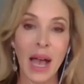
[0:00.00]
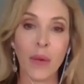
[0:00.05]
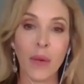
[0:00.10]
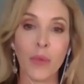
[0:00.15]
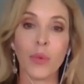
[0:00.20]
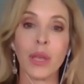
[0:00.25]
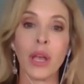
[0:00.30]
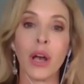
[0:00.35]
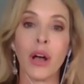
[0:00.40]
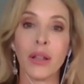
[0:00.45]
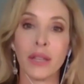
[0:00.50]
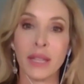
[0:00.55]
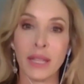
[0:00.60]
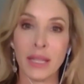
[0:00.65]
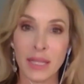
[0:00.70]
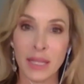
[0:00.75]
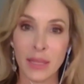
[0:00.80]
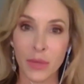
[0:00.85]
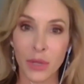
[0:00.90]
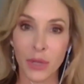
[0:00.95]
We all
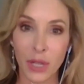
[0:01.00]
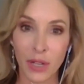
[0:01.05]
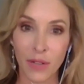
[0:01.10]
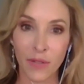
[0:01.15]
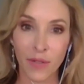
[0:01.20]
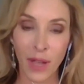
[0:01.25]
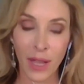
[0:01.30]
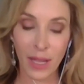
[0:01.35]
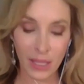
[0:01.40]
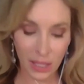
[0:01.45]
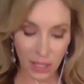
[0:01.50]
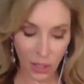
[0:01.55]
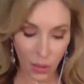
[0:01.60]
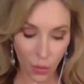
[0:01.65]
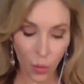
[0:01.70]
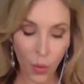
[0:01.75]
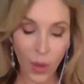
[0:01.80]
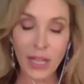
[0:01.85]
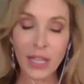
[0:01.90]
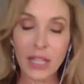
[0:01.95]
need some good advice. So
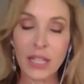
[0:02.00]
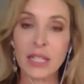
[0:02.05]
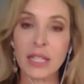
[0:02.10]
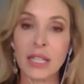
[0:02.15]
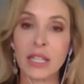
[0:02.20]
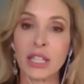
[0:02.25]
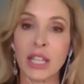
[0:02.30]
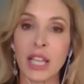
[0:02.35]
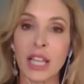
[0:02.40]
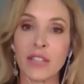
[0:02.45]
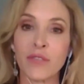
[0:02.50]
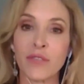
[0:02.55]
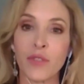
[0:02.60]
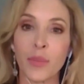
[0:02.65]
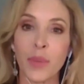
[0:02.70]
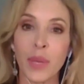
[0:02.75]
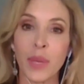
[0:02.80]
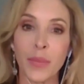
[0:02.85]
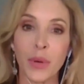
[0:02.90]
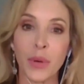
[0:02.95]
what do you suggest
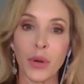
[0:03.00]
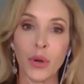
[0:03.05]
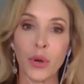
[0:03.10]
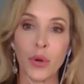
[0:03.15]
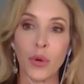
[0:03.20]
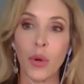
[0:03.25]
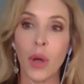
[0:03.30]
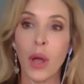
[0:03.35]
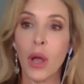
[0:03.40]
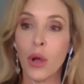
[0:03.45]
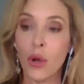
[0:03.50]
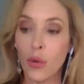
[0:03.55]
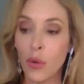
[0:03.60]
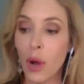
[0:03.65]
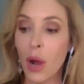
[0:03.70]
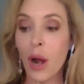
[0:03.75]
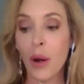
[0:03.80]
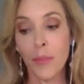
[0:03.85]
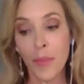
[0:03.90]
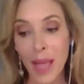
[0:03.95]
for people who
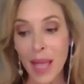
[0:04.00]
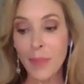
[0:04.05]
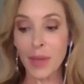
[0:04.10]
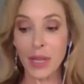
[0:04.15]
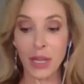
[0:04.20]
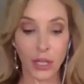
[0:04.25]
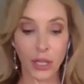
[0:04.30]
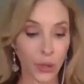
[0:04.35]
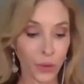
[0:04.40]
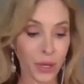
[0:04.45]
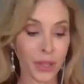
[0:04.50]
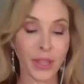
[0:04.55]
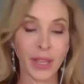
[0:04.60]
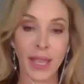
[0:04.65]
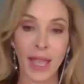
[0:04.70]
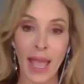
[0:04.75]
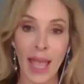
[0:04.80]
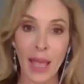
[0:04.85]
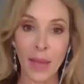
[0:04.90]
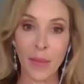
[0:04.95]
are maybe new to the
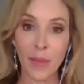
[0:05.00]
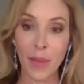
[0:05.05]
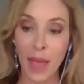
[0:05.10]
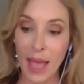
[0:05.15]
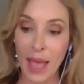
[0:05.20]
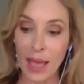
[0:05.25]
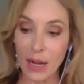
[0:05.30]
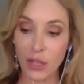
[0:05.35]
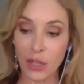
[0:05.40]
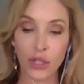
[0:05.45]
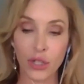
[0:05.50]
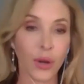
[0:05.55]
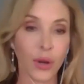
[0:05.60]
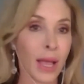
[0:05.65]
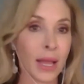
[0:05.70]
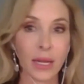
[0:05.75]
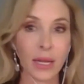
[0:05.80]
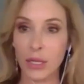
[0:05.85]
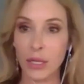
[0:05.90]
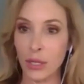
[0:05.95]
game and are
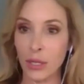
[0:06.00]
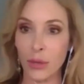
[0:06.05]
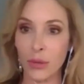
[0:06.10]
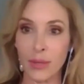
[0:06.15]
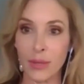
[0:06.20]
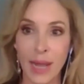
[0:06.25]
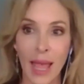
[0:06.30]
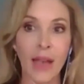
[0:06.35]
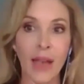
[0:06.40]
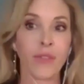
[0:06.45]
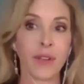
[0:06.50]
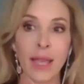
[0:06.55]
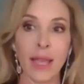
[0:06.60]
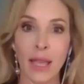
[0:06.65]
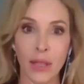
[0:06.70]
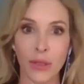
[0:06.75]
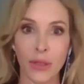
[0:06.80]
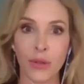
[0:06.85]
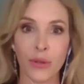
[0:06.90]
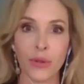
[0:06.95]
trying to
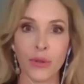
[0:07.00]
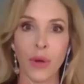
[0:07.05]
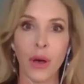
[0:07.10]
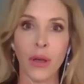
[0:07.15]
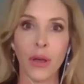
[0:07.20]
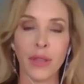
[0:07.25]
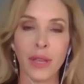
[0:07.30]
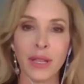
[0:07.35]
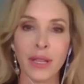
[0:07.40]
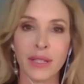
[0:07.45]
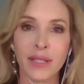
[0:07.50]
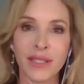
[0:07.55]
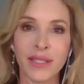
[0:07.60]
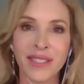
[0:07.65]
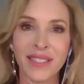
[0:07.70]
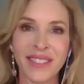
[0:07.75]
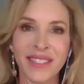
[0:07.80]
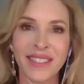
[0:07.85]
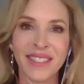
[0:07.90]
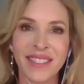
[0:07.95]
navigate through all
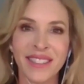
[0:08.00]
this?